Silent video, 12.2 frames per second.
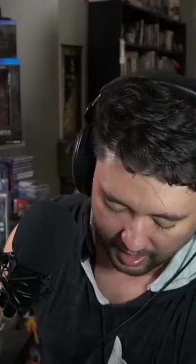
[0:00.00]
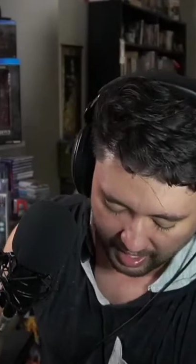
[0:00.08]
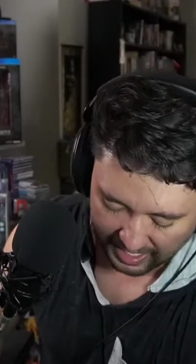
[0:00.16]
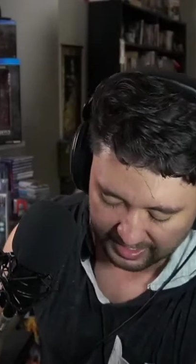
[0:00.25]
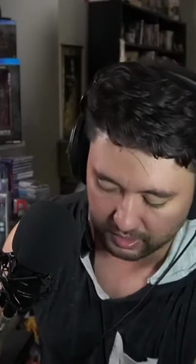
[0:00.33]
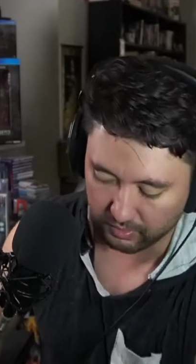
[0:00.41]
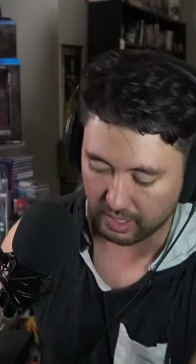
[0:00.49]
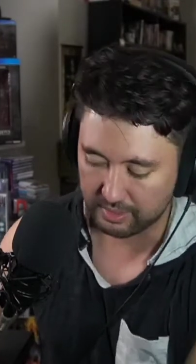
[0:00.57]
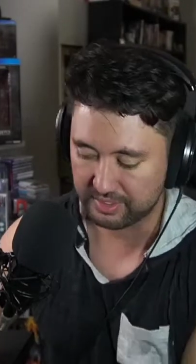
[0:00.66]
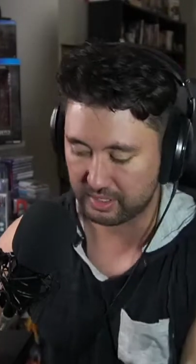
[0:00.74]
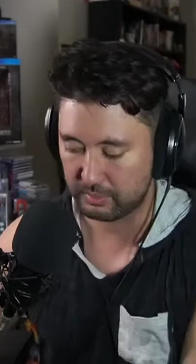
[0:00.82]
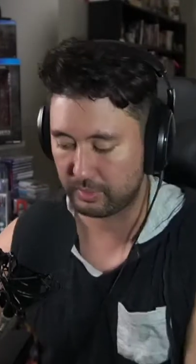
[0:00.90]
Hiding around
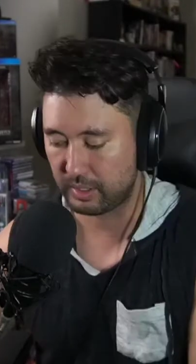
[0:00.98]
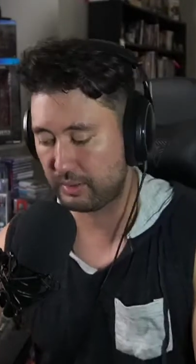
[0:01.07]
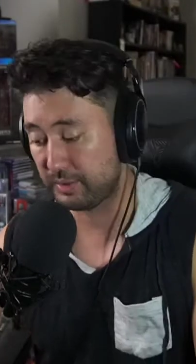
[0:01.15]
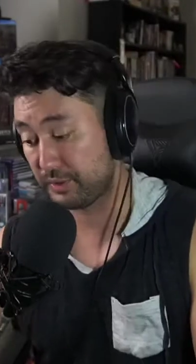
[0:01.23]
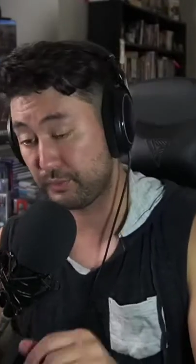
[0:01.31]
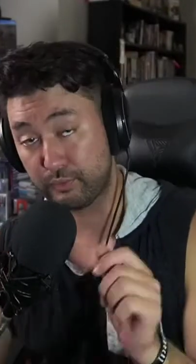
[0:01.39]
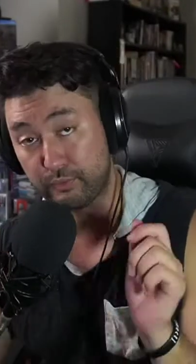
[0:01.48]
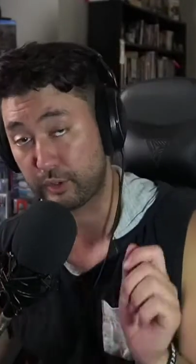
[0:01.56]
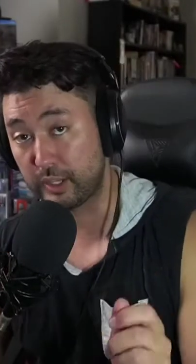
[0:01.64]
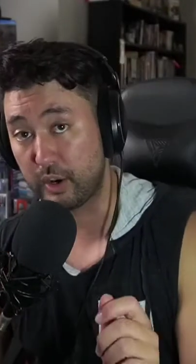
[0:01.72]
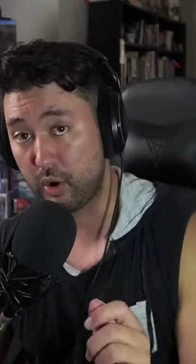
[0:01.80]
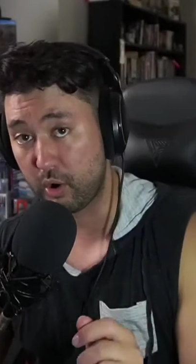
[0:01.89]
somewhere. It was
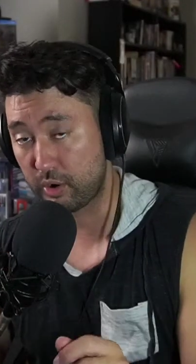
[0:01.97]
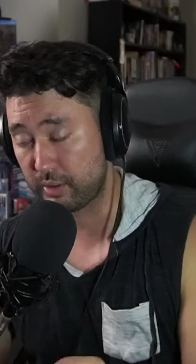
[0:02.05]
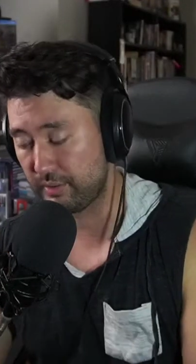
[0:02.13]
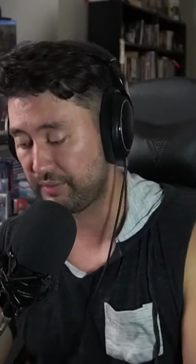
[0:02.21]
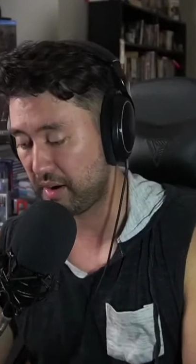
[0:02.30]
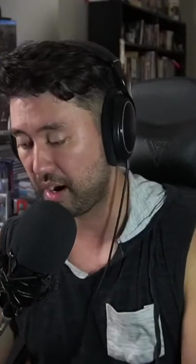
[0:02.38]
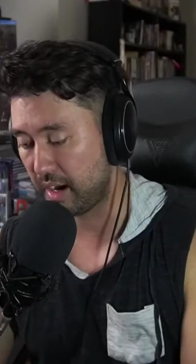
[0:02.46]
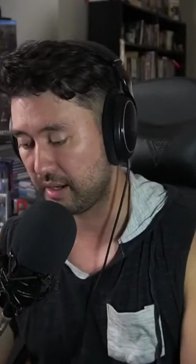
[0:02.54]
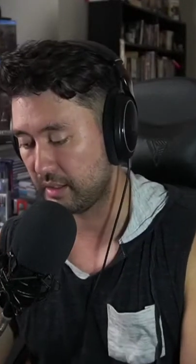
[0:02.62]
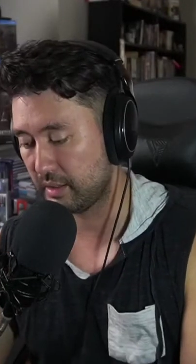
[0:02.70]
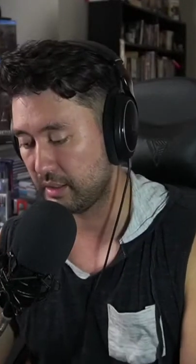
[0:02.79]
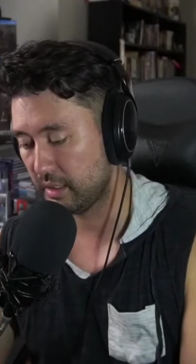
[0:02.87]
really hard to
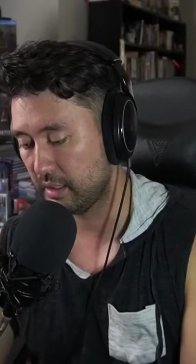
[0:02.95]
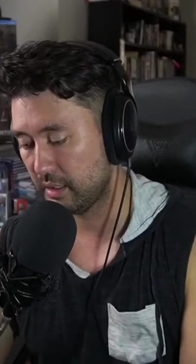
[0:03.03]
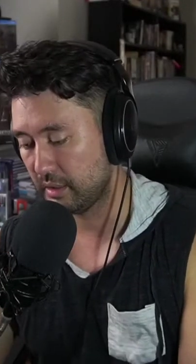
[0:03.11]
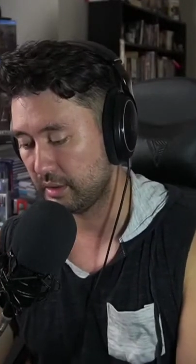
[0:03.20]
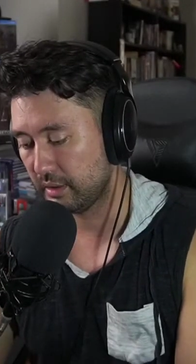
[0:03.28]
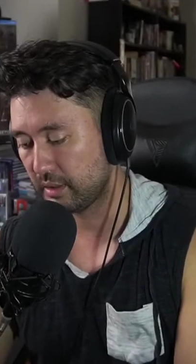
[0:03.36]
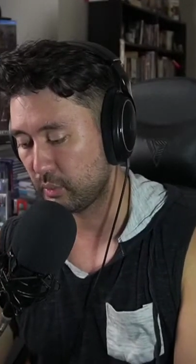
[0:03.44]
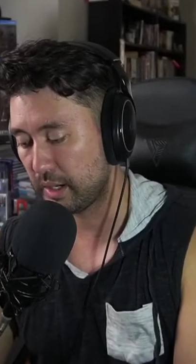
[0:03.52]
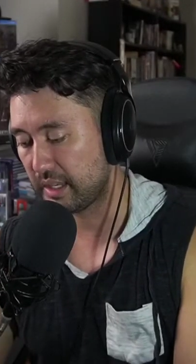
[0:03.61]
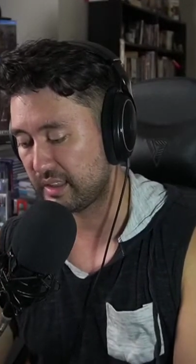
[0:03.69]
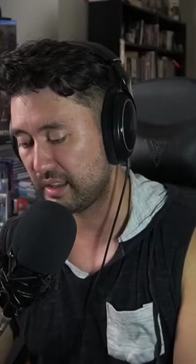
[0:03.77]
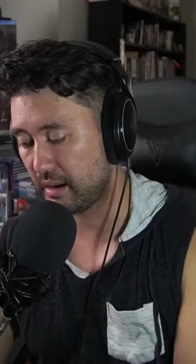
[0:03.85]
find the
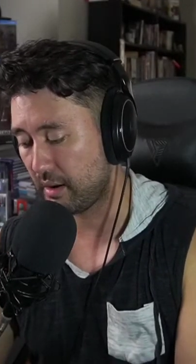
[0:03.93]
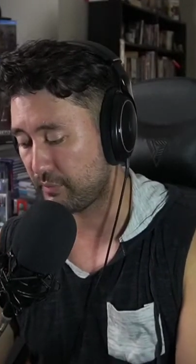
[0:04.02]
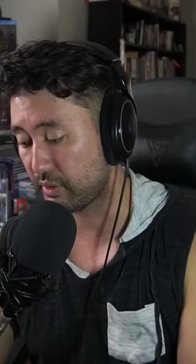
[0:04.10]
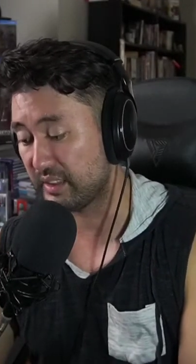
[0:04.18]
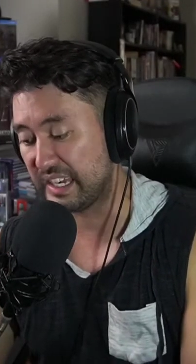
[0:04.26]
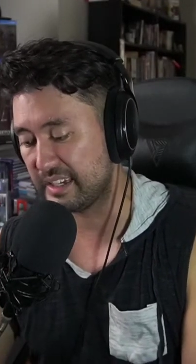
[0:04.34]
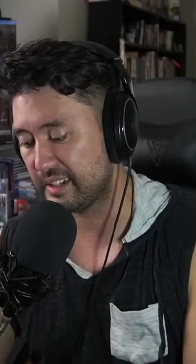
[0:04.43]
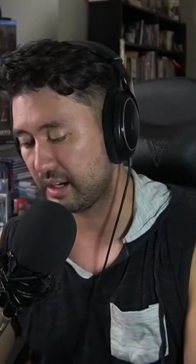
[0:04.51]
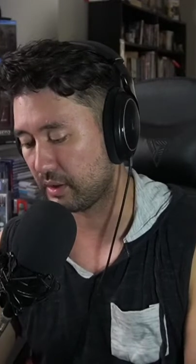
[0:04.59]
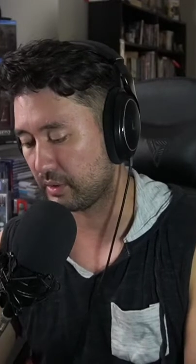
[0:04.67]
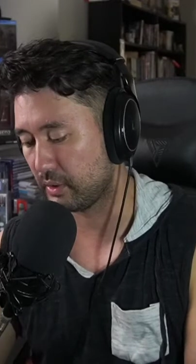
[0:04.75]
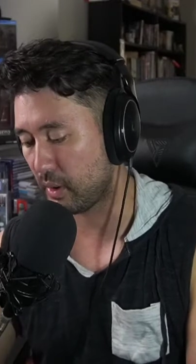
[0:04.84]
week of release
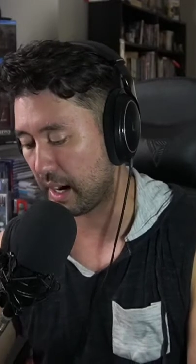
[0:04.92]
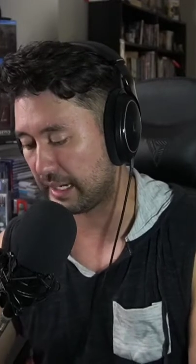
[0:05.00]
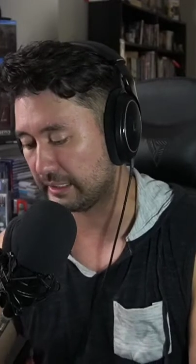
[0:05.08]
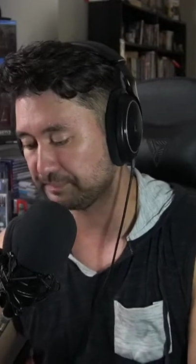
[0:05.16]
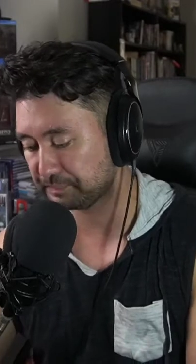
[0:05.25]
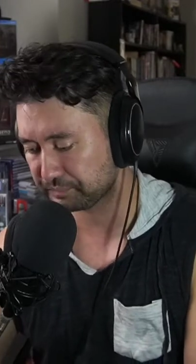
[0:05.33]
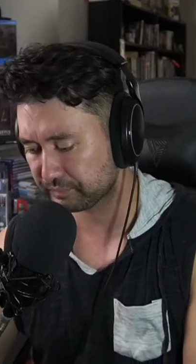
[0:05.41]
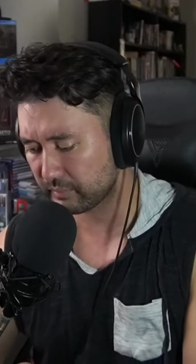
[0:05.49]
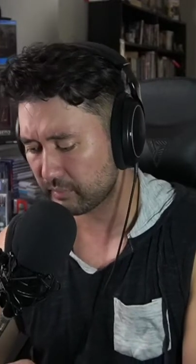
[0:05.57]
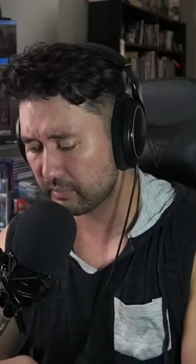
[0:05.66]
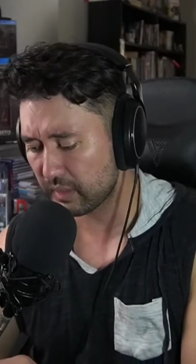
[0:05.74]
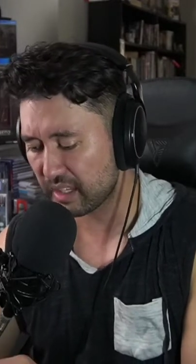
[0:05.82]
here in Hawaii.
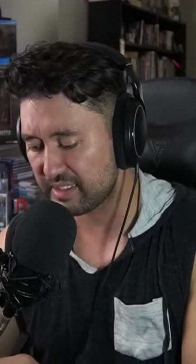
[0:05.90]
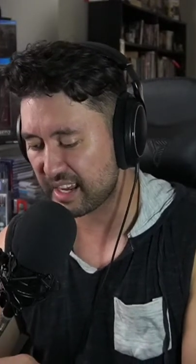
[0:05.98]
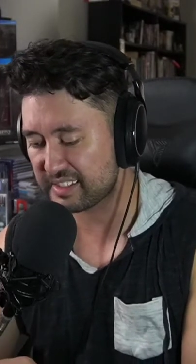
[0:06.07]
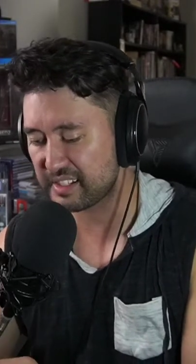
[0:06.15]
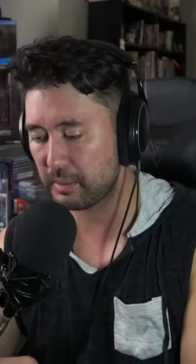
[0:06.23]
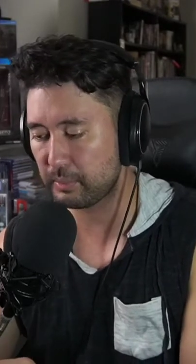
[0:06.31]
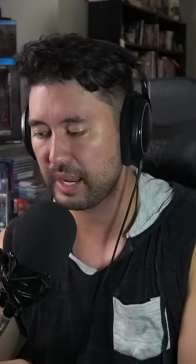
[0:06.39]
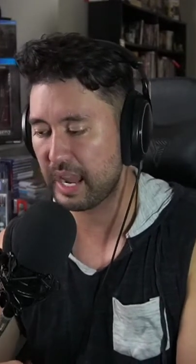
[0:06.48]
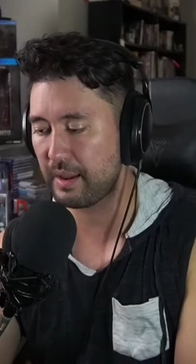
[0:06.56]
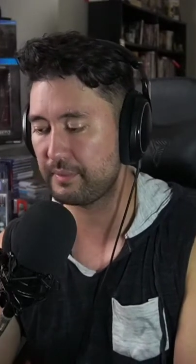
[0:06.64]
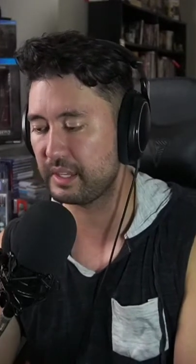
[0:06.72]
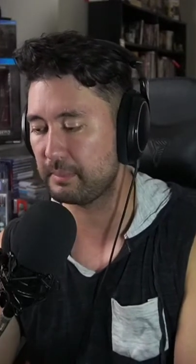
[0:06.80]
Next up, we
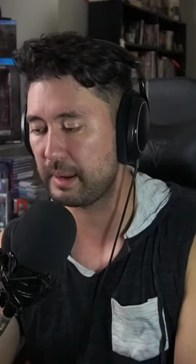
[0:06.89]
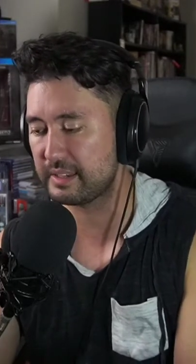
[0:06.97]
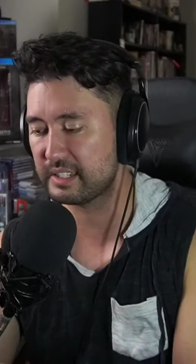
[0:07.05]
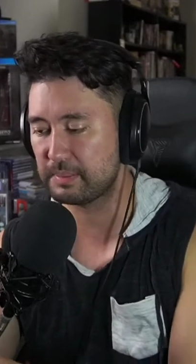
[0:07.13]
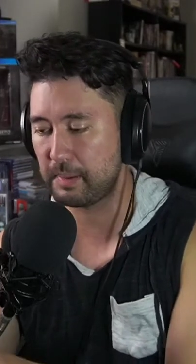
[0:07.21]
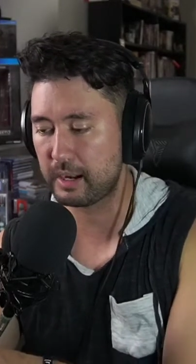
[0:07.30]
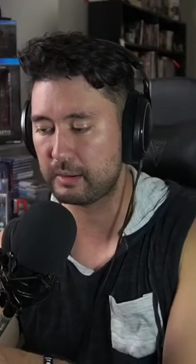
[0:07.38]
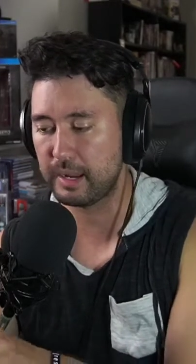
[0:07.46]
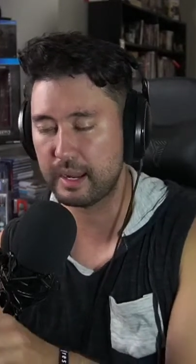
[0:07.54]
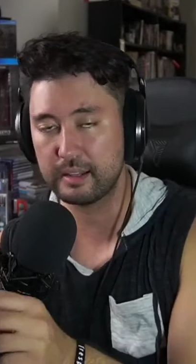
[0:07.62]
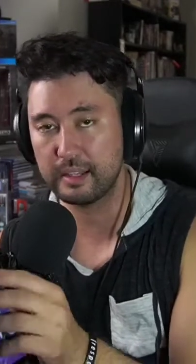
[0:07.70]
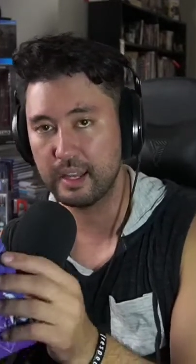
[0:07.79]
have The Amazing
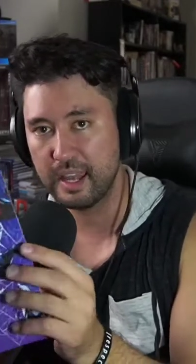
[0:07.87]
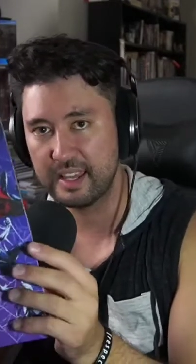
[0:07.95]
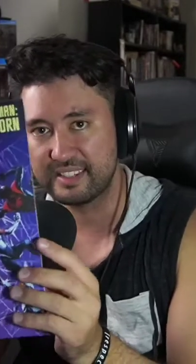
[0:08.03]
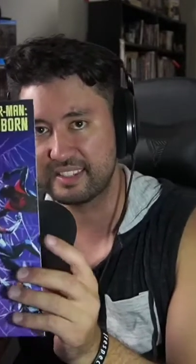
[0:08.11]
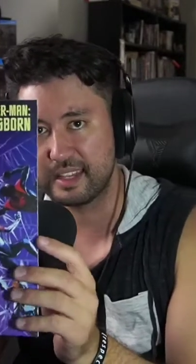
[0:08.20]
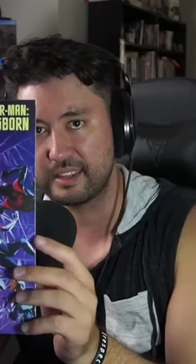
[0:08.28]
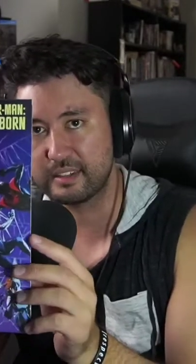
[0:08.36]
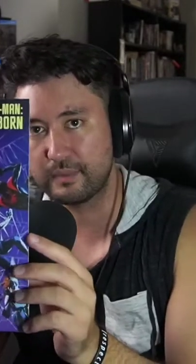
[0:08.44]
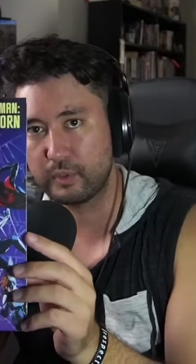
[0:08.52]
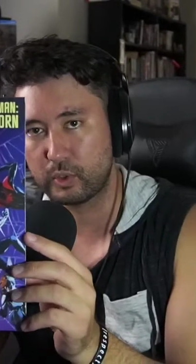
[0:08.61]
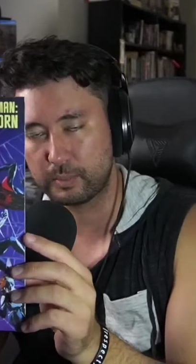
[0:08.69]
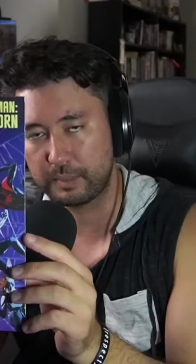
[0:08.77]
Spider-Man, Sins of
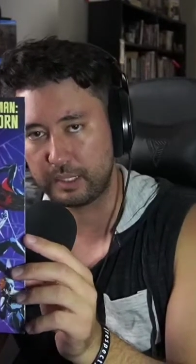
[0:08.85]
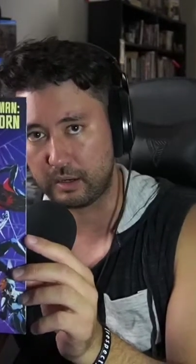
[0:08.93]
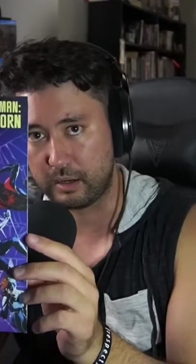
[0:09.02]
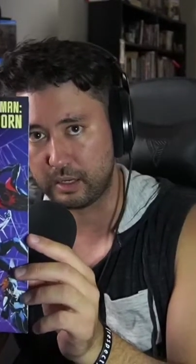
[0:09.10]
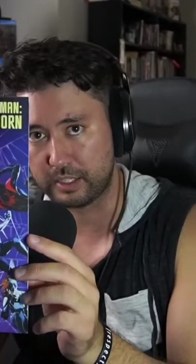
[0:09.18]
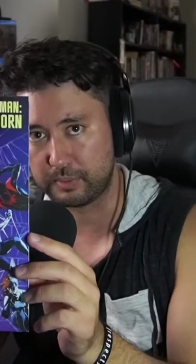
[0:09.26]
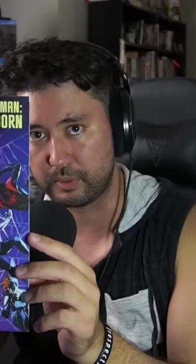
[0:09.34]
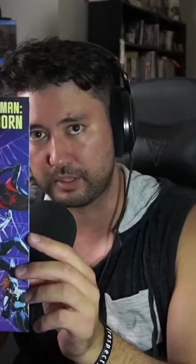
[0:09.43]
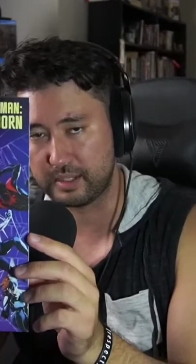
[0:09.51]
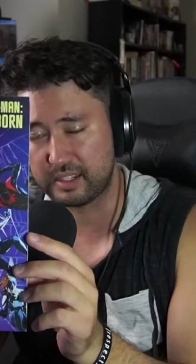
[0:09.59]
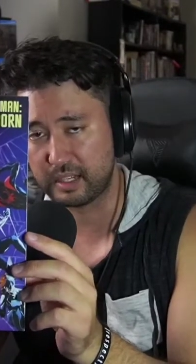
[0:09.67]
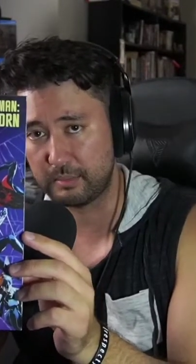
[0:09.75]
Norman Osborn. This is going to